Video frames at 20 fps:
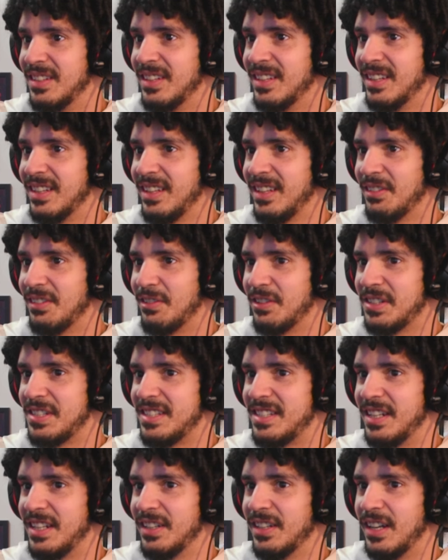You are
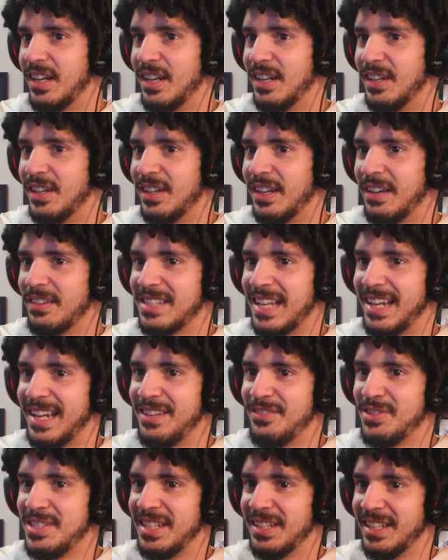still, oh, I was like, are
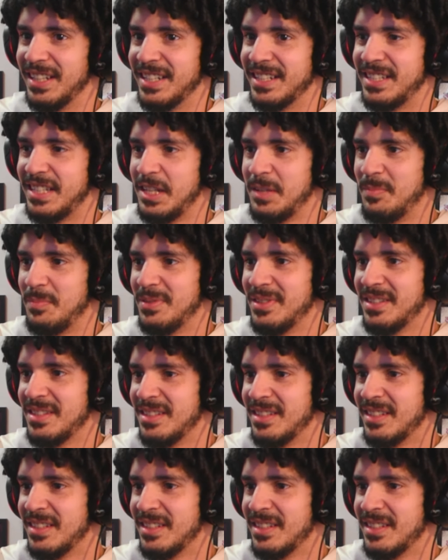you still in tips?